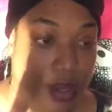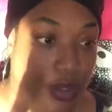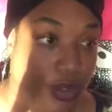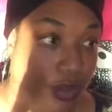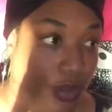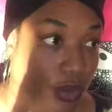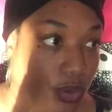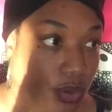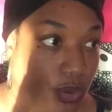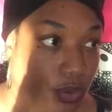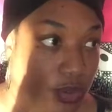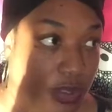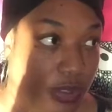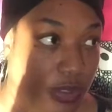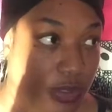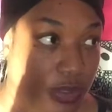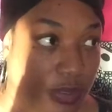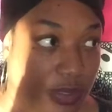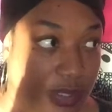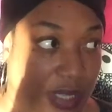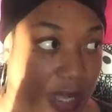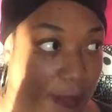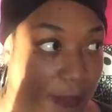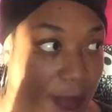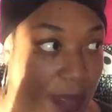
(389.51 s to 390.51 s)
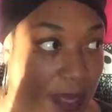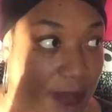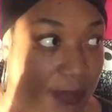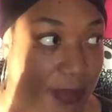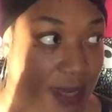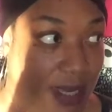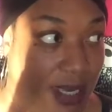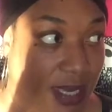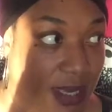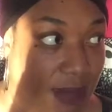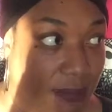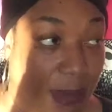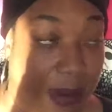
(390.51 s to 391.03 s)
You could also do that
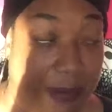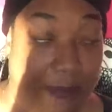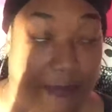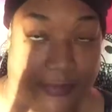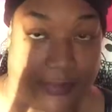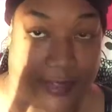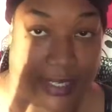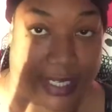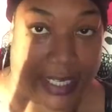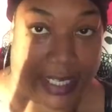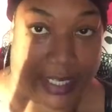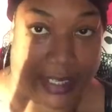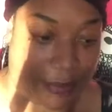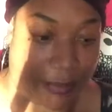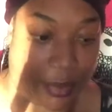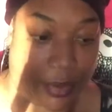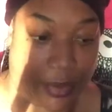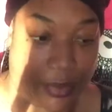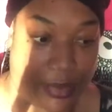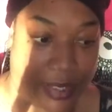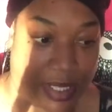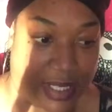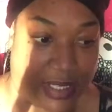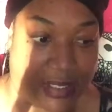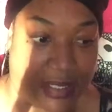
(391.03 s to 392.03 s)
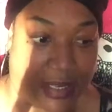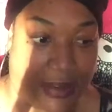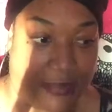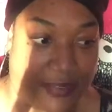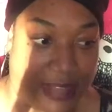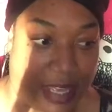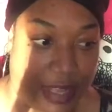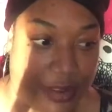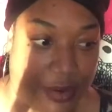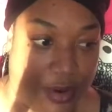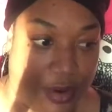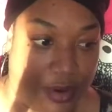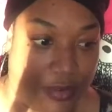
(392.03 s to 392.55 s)
maybe monthly. You put all the stuff
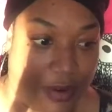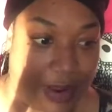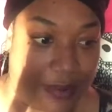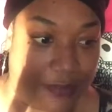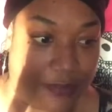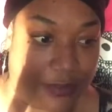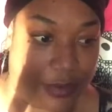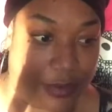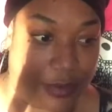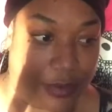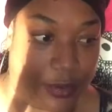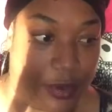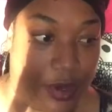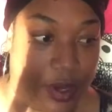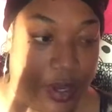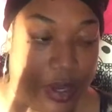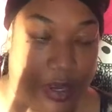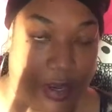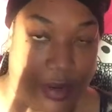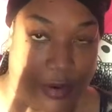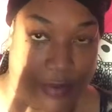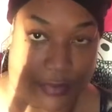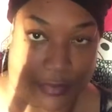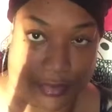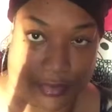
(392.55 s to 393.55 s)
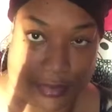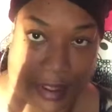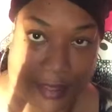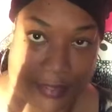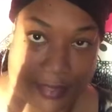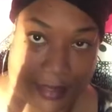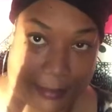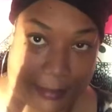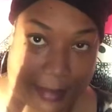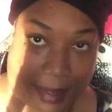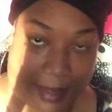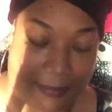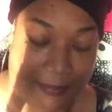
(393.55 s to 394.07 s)
that you're grateful throughout
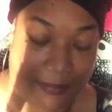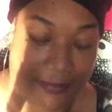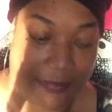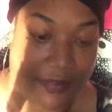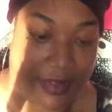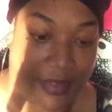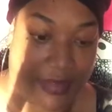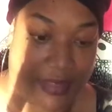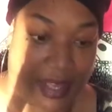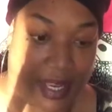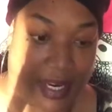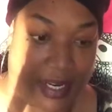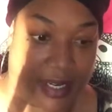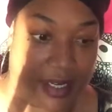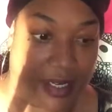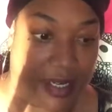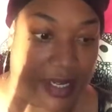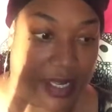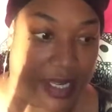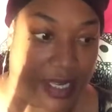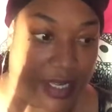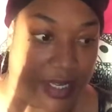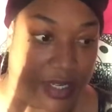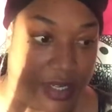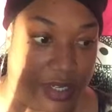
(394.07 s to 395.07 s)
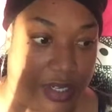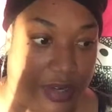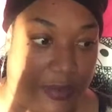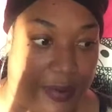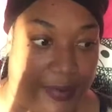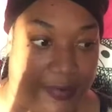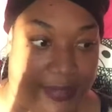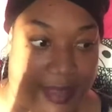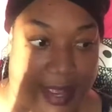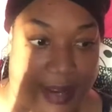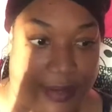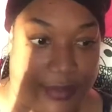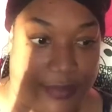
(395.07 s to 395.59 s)
the month, and then, you know,
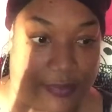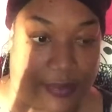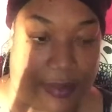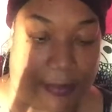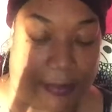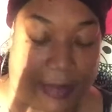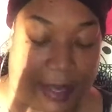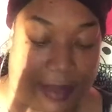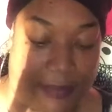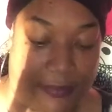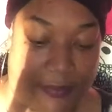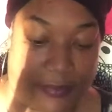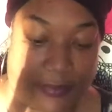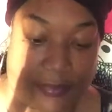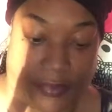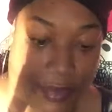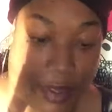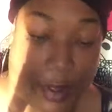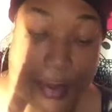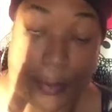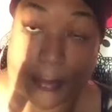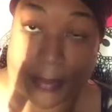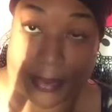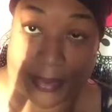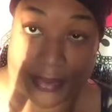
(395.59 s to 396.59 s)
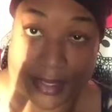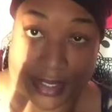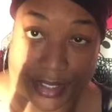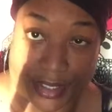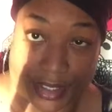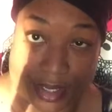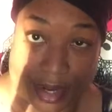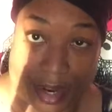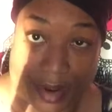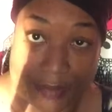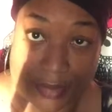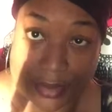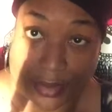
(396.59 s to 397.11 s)
at the end of the month, open the
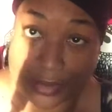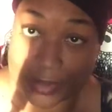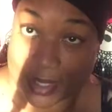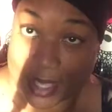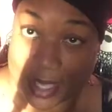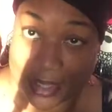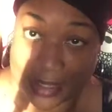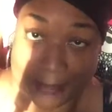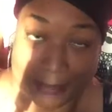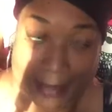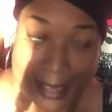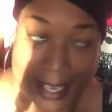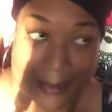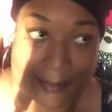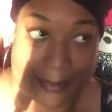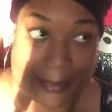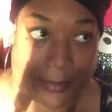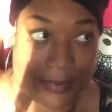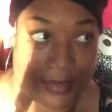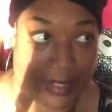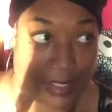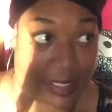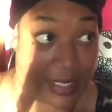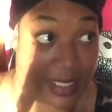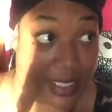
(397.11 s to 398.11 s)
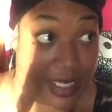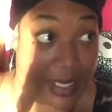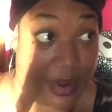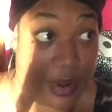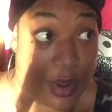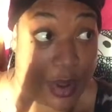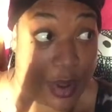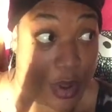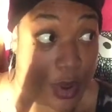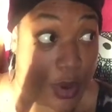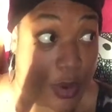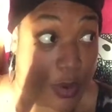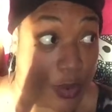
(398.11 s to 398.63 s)
jar and look at the paper and see
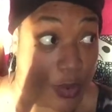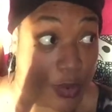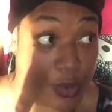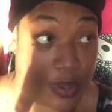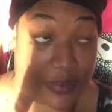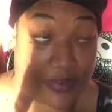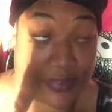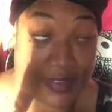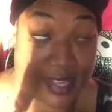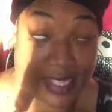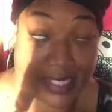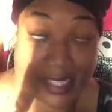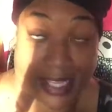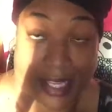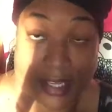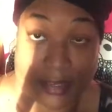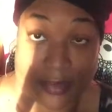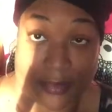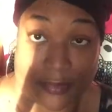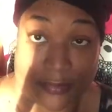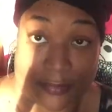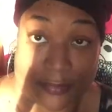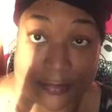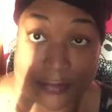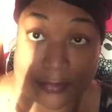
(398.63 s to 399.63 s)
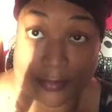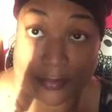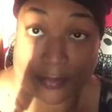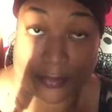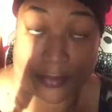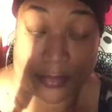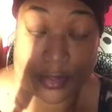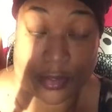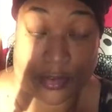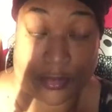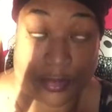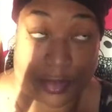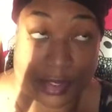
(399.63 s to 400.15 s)
all the things that you
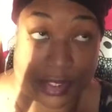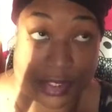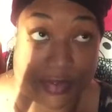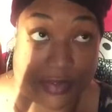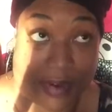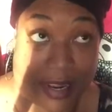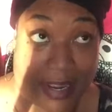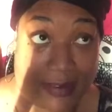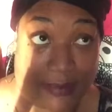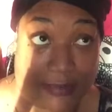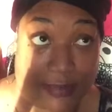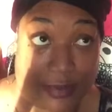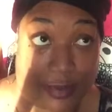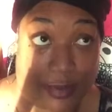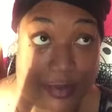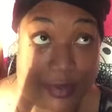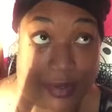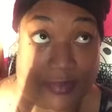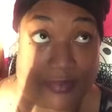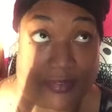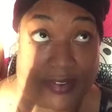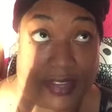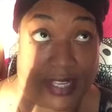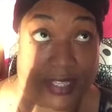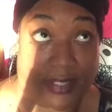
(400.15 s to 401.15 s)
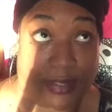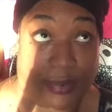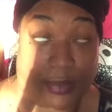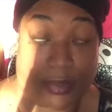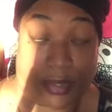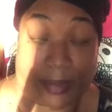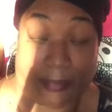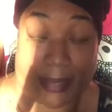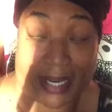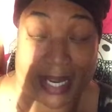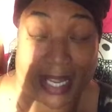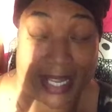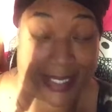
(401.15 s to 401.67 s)
was grateful, all
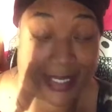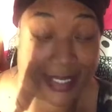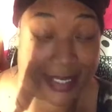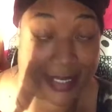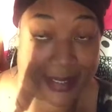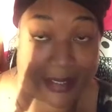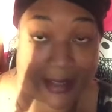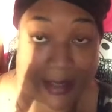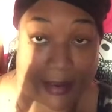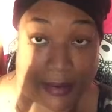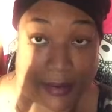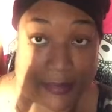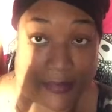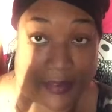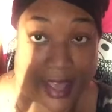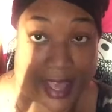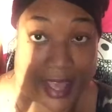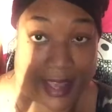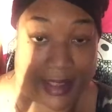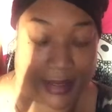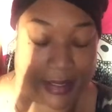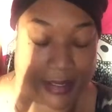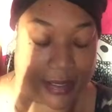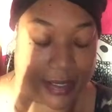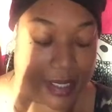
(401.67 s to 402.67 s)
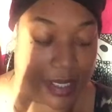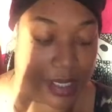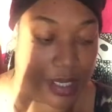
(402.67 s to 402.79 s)
the blessings that you've had.